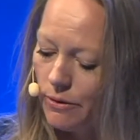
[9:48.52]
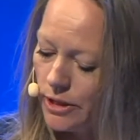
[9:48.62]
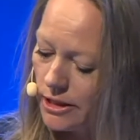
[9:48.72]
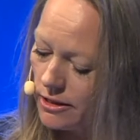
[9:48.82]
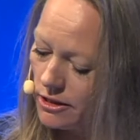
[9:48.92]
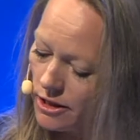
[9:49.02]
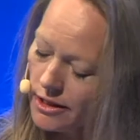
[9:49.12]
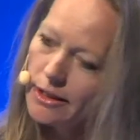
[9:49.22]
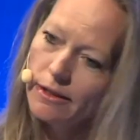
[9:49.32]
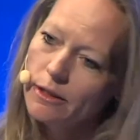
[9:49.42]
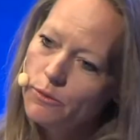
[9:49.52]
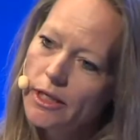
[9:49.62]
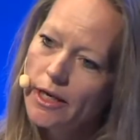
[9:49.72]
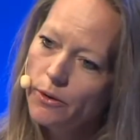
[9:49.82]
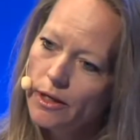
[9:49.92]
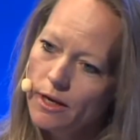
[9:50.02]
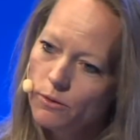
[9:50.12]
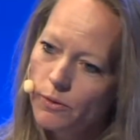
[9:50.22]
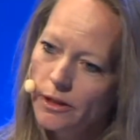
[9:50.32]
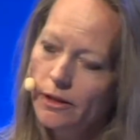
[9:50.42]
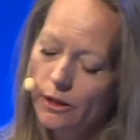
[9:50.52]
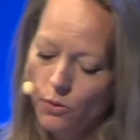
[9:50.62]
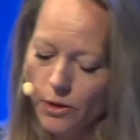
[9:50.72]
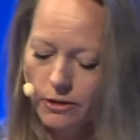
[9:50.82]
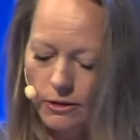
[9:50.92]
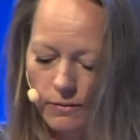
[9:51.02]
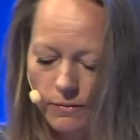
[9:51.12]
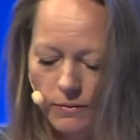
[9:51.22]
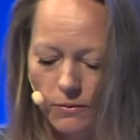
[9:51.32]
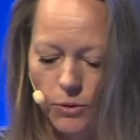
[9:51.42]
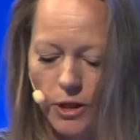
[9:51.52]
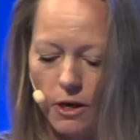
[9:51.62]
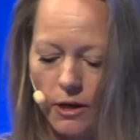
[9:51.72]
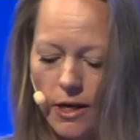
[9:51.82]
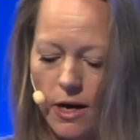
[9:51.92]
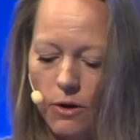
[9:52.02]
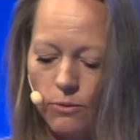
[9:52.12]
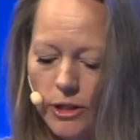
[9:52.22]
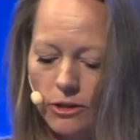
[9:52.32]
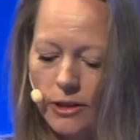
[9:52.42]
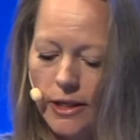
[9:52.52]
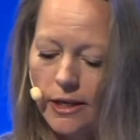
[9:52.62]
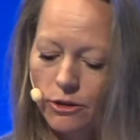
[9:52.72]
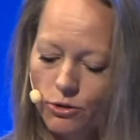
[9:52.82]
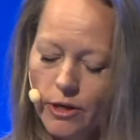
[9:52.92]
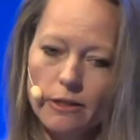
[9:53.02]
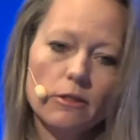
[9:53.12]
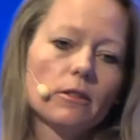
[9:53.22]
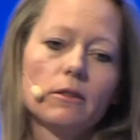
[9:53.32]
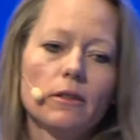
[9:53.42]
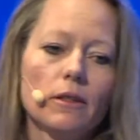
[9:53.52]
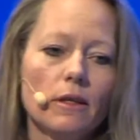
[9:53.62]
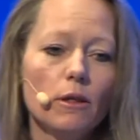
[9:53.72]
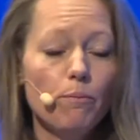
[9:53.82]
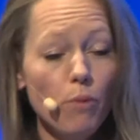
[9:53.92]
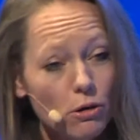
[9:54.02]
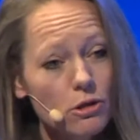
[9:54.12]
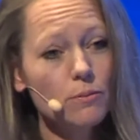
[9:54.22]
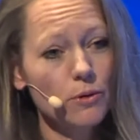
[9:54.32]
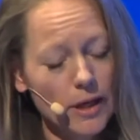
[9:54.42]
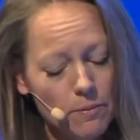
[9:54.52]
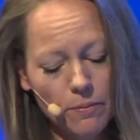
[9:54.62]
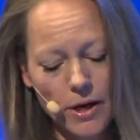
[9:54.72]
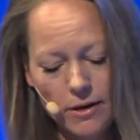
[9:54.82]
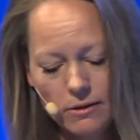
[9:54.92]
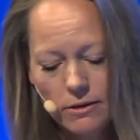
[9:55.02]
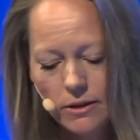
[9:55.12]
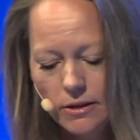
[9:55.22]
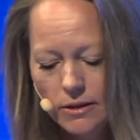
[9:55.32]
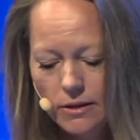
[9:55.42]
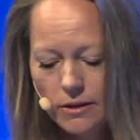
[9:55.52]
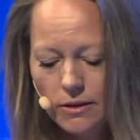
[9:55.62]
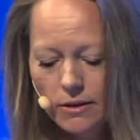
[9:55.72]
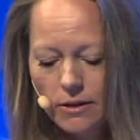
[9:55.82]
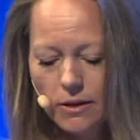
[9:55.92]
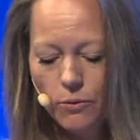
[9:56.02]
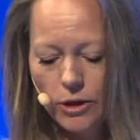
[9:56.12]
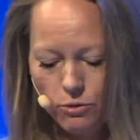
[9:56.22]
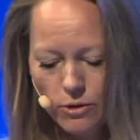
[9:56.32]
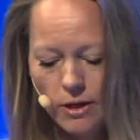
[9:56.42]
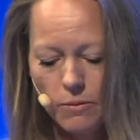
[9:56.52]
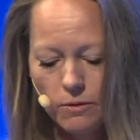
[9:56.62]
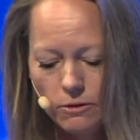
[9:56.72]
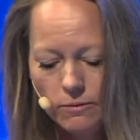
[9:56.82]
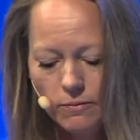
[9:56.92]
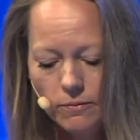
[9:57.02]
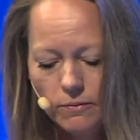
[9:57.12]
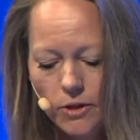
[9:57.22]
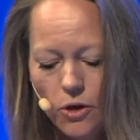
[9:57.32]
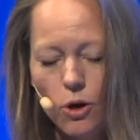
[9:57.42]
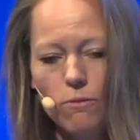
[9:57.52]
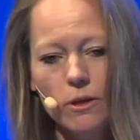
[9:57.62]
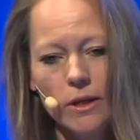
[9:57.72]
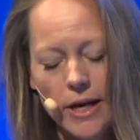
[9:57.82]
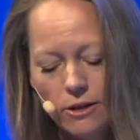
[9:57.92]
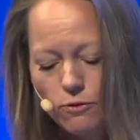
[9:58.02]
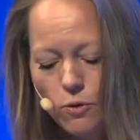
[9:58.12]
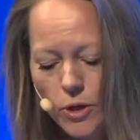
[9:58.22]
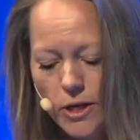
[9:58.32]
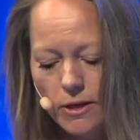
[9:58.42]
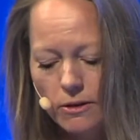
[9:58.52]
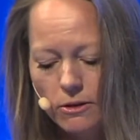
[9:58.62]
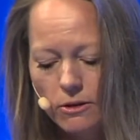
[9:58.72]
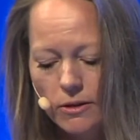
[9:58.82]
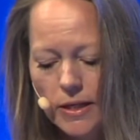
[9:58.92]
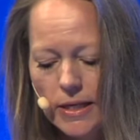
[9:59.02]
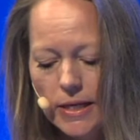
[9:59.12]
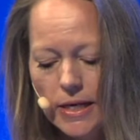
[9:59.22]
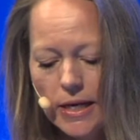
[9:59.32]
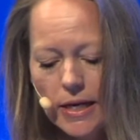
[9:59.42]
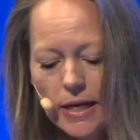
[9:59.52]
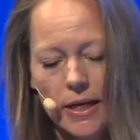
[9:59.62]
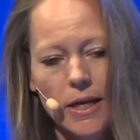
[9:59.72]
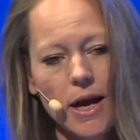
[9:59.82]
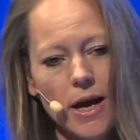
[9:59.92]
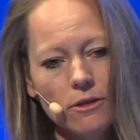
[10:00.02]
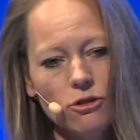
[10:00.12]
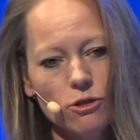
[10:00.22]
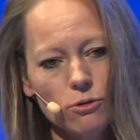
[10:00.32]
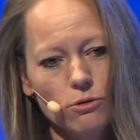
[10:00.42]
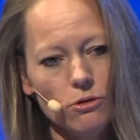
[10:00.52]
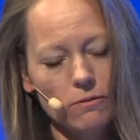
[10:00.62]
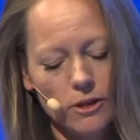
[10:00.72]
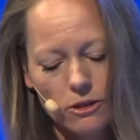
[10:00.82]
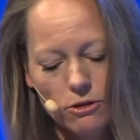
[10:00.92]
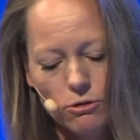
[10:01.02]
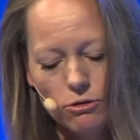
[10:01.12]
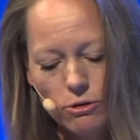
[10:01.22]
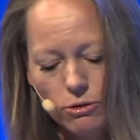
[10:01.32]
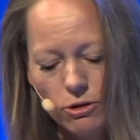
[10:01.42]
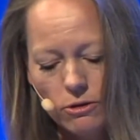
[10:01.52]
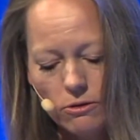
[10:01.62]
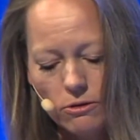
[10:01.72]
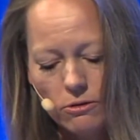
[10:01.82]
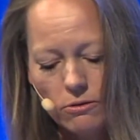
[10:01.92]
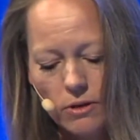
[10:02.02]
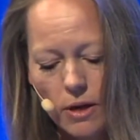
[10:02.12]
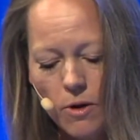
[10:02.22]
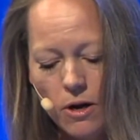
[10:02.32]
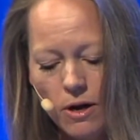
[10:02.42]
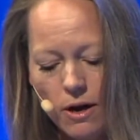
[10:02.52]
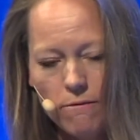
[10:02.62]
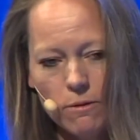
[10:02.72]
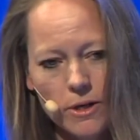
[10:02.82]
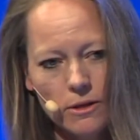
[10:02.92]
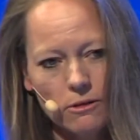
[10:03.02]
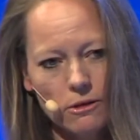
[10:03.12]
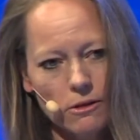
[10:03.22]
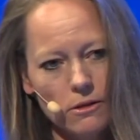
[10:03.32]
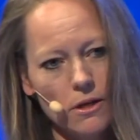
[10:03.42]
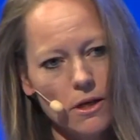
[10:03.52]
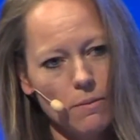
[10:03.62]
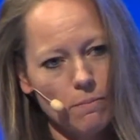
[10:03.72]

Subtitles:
A recent study that we carried out with Deloitte regarding our region illustrates the possible impact we're talking about. Over the next 4 years, enhanced use of digital solutions among governments,